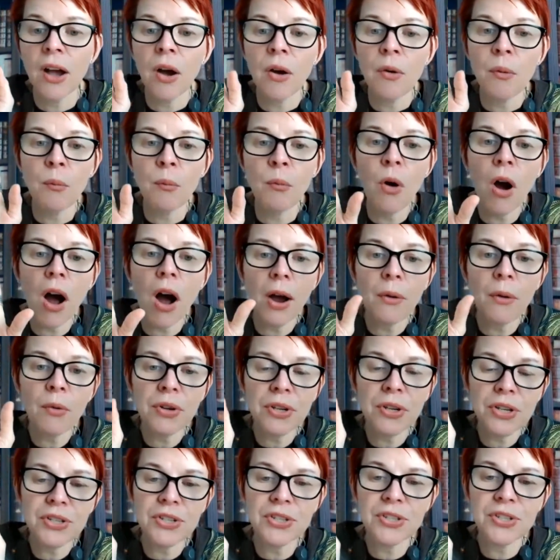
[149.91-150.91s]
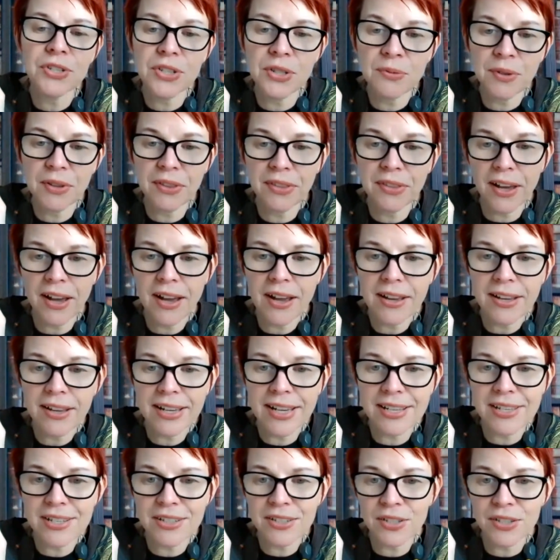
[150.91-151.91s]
What I want you to do with that is